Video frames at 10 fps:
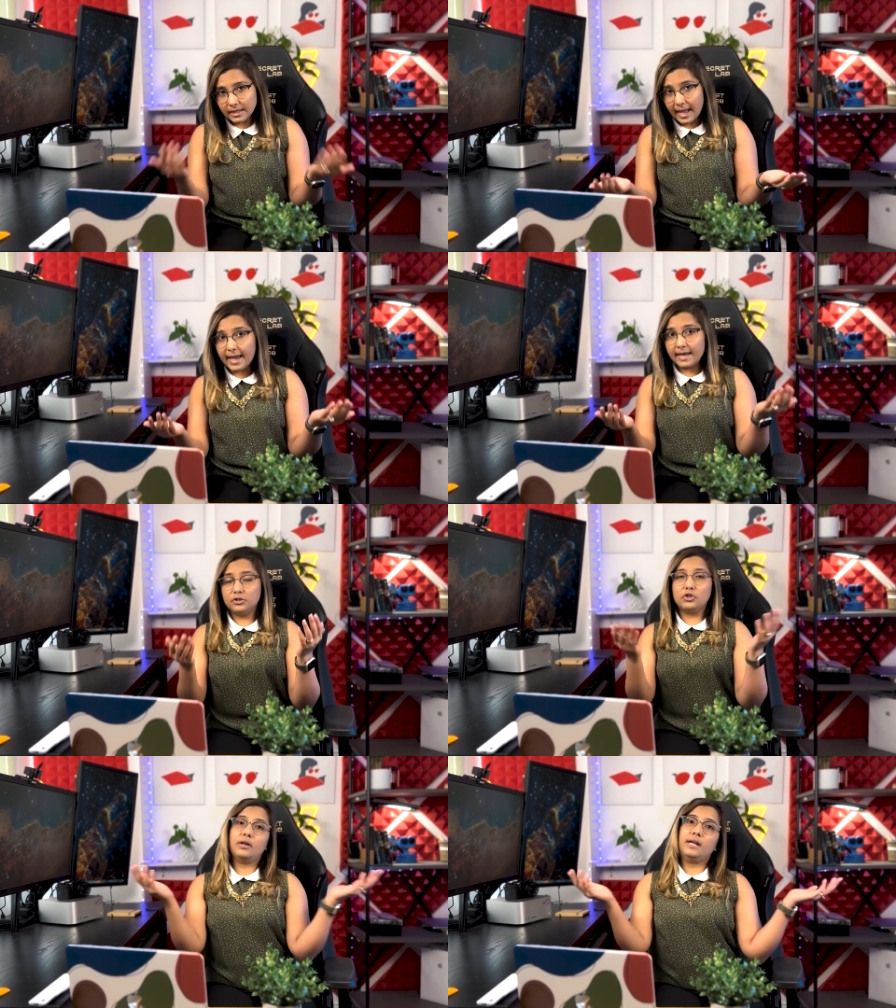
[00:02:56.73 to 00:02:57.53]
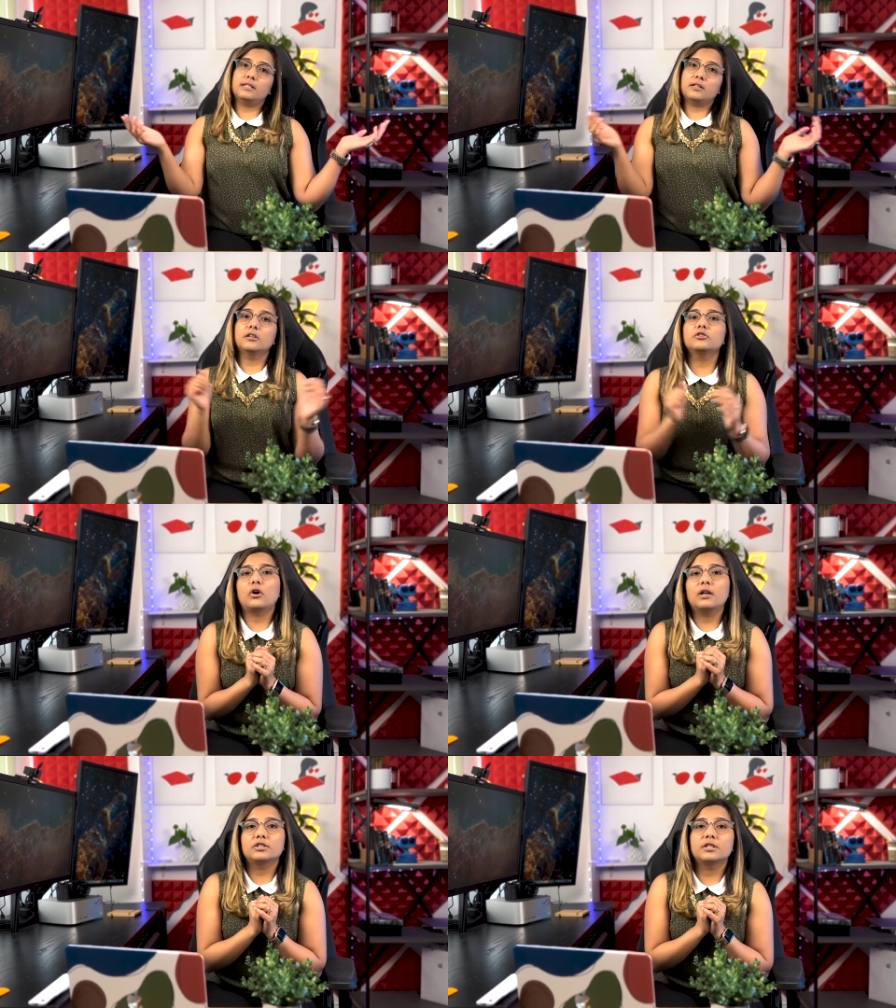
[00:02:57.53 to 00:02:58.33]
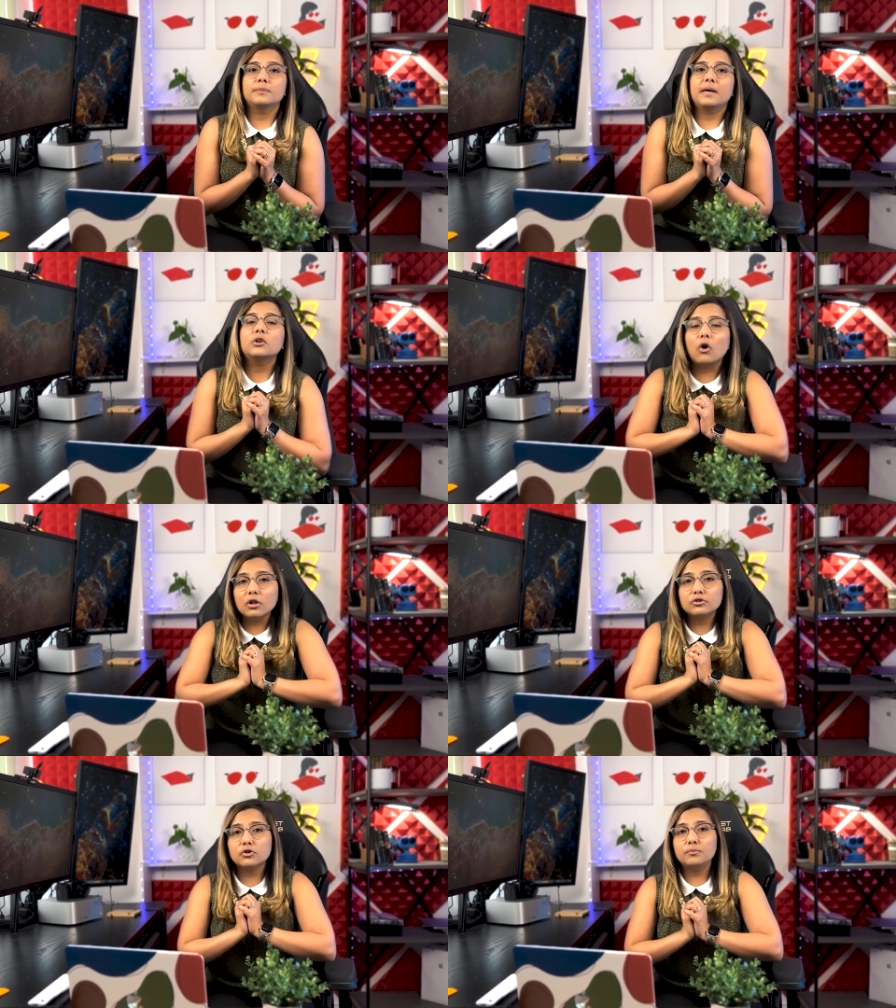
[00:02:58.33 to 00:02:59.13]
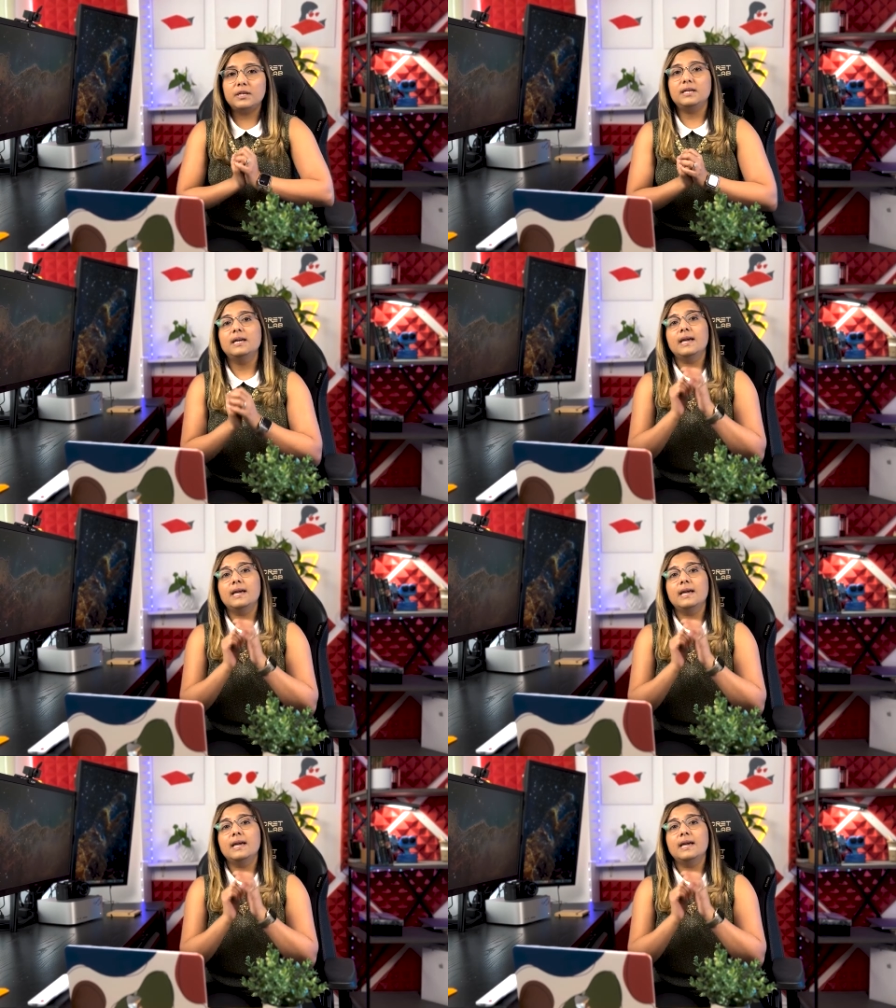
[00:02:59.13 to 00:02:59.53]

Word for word: And your external scholarship can also be